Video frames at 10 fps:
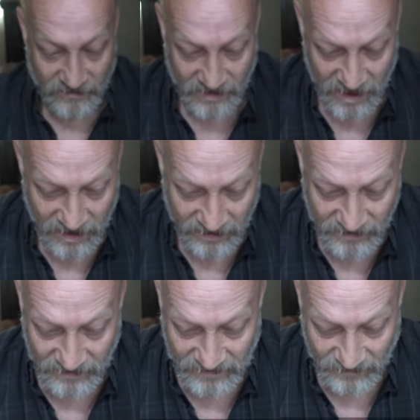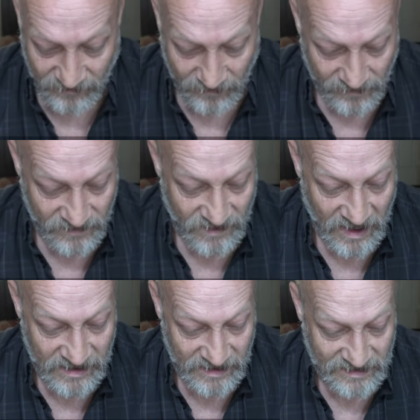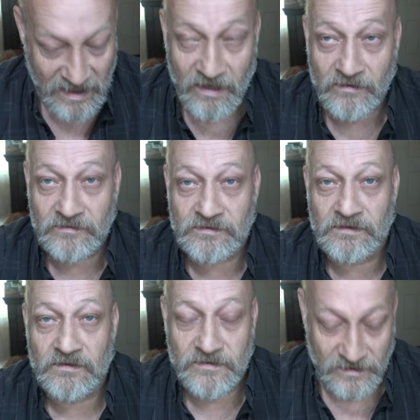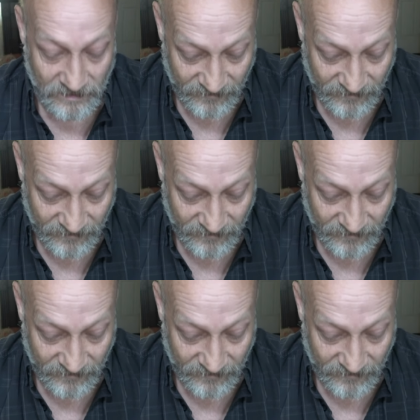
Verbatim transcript: Okay, so we're going to try these out, do a little stir